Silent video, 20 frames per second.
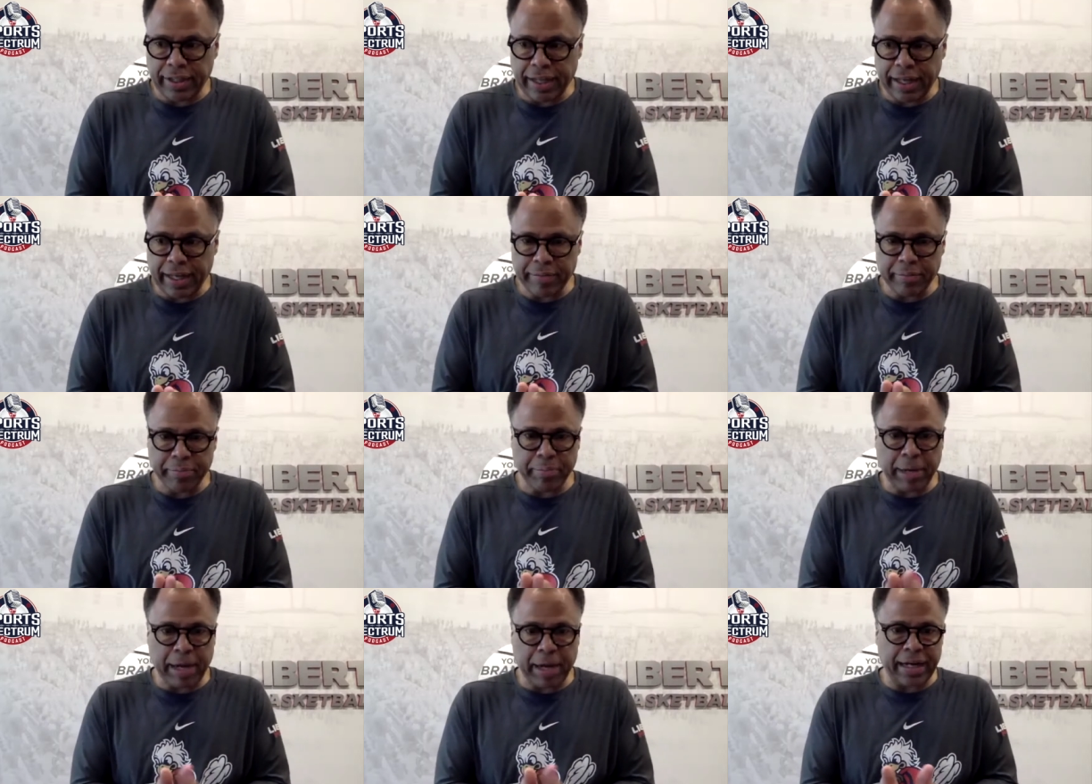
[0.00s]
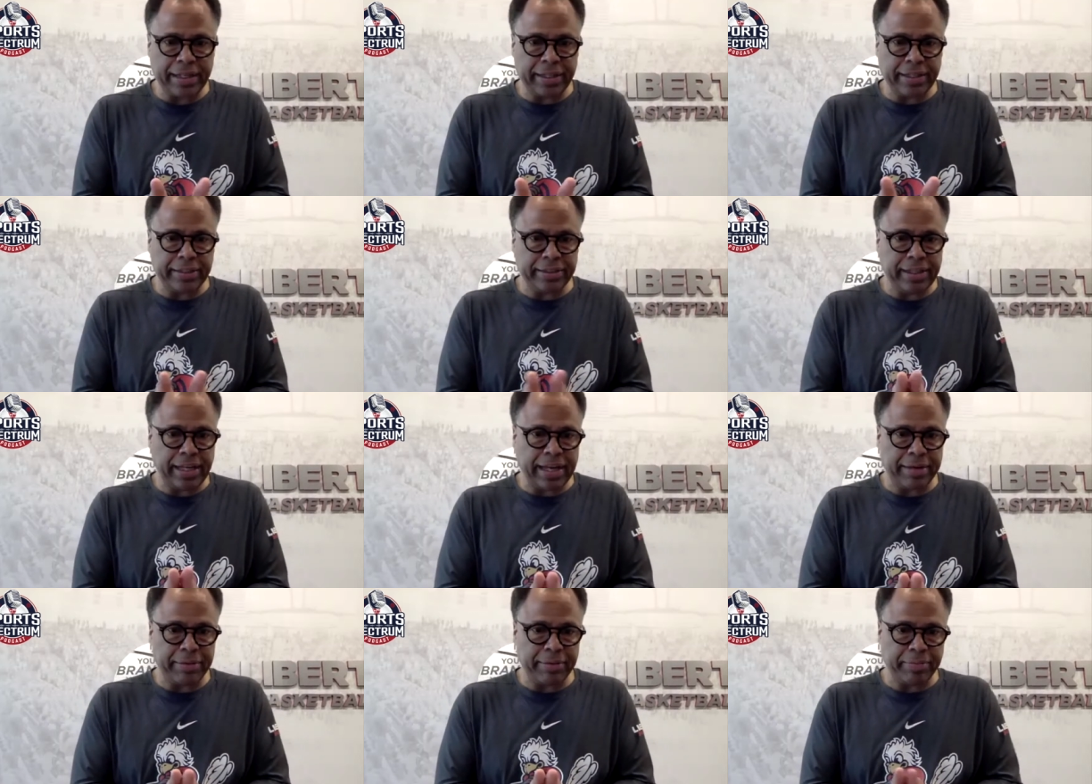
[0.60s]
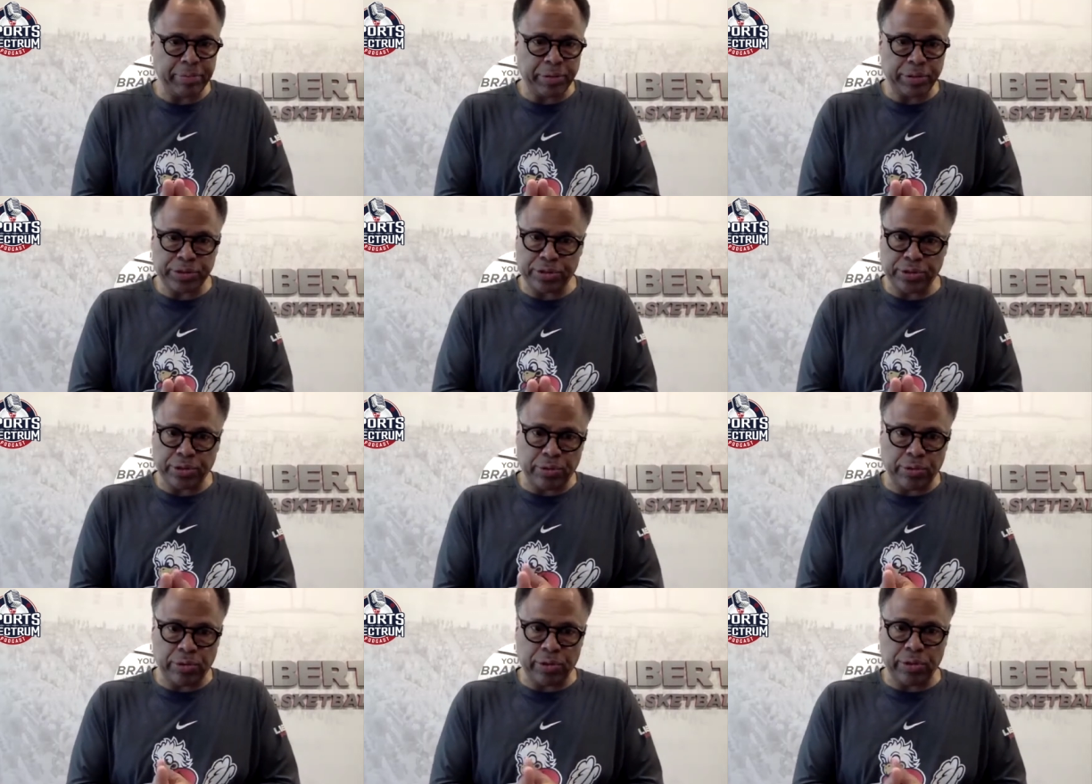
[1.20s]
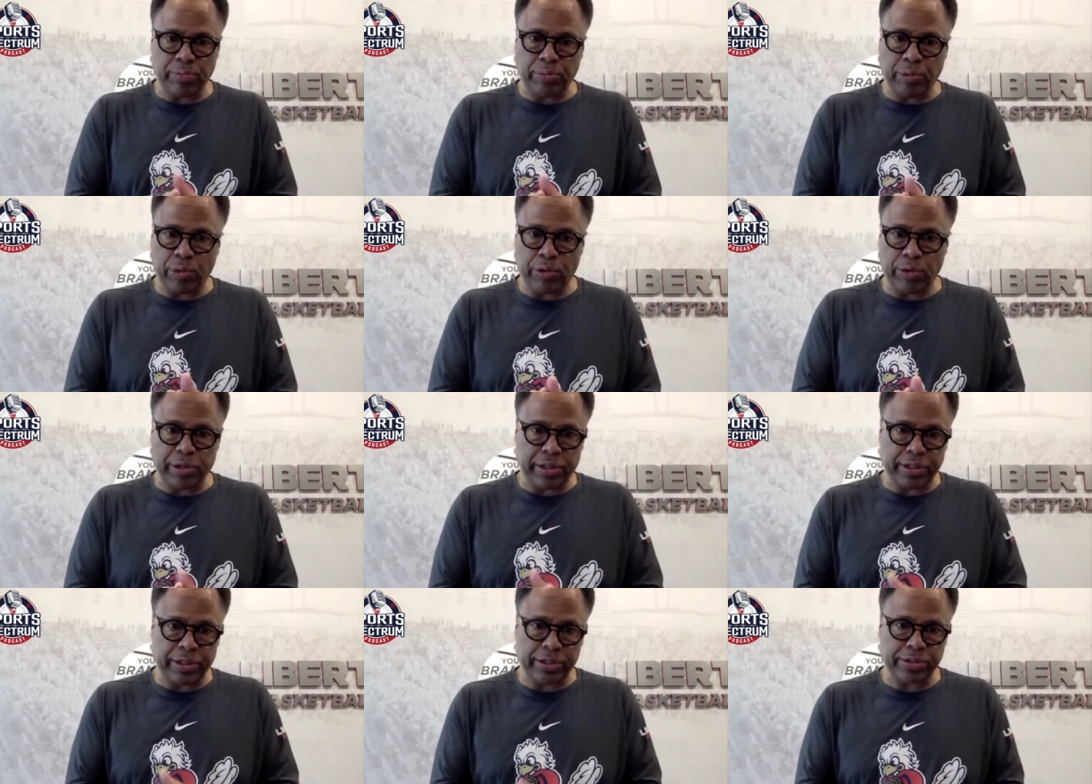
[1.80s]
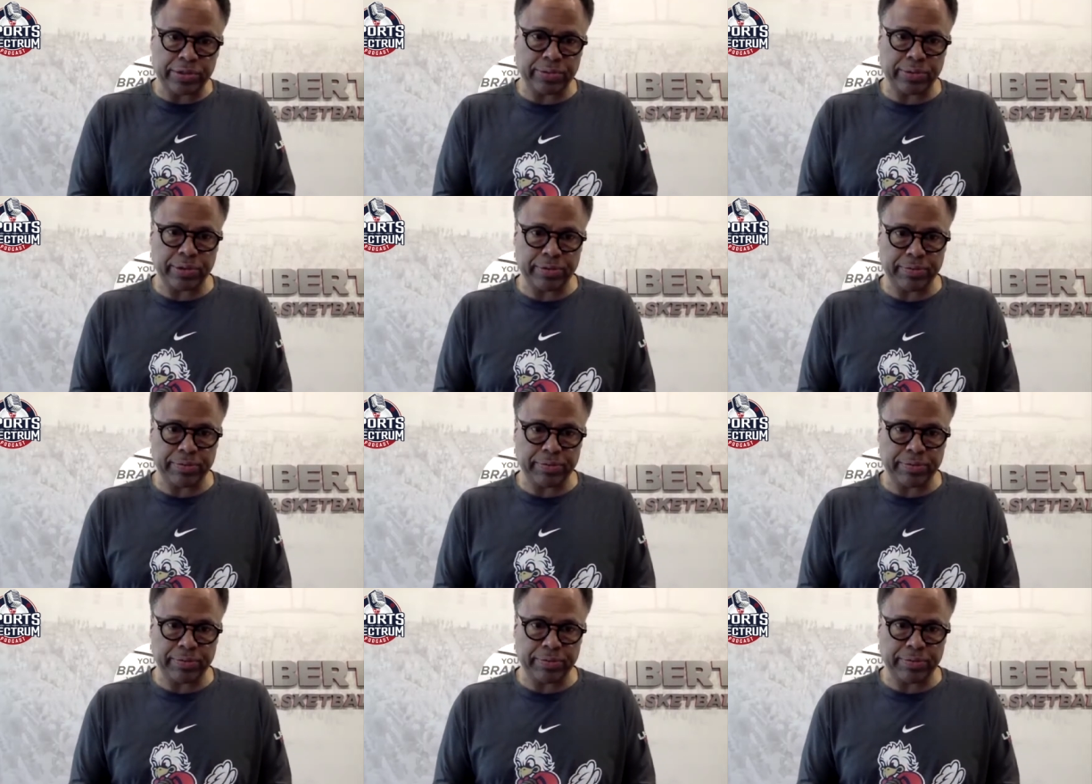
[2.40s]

embodies that pursuit more than this one.